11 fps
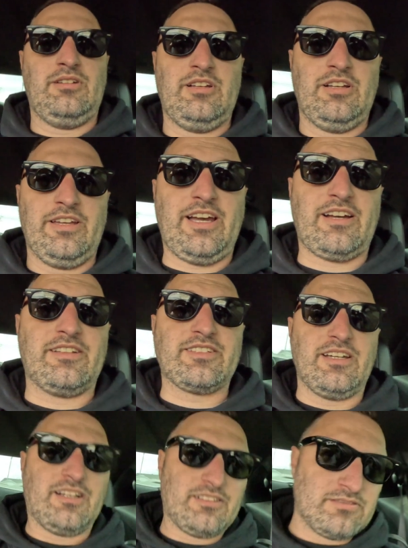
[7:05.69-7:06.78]
Yeah, it's
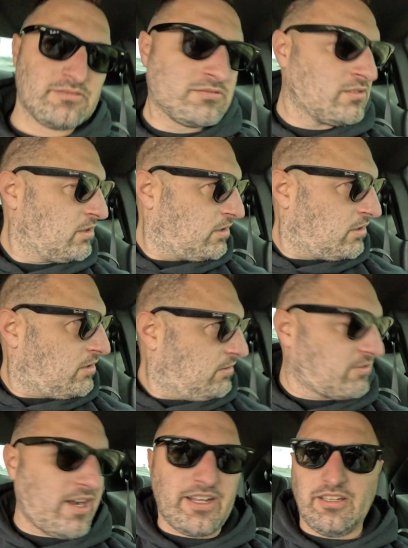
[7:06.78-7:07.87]
a
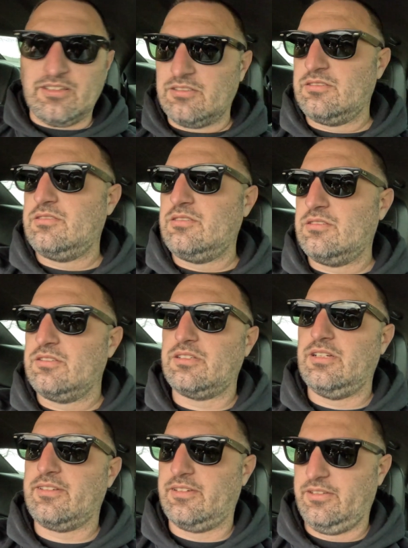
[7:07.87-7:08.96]
Friday, so
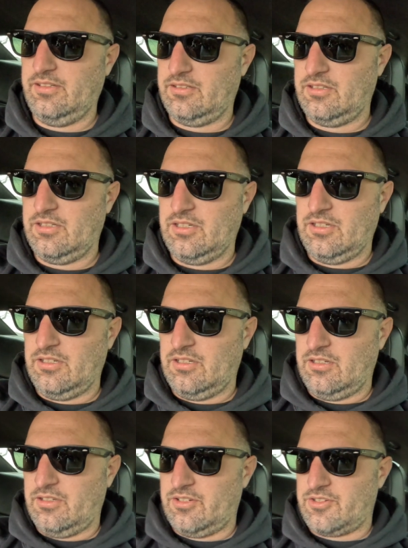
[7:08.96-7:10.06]
that's good.
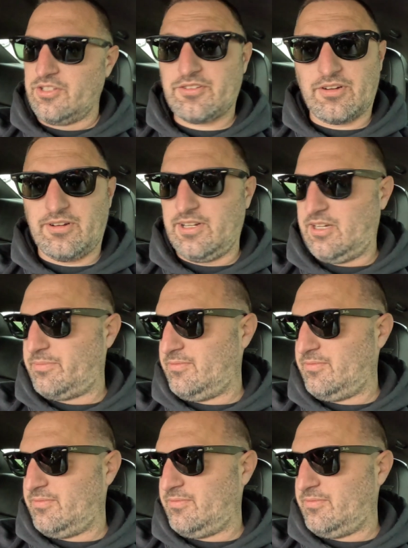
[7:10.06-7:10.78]
Should start right up.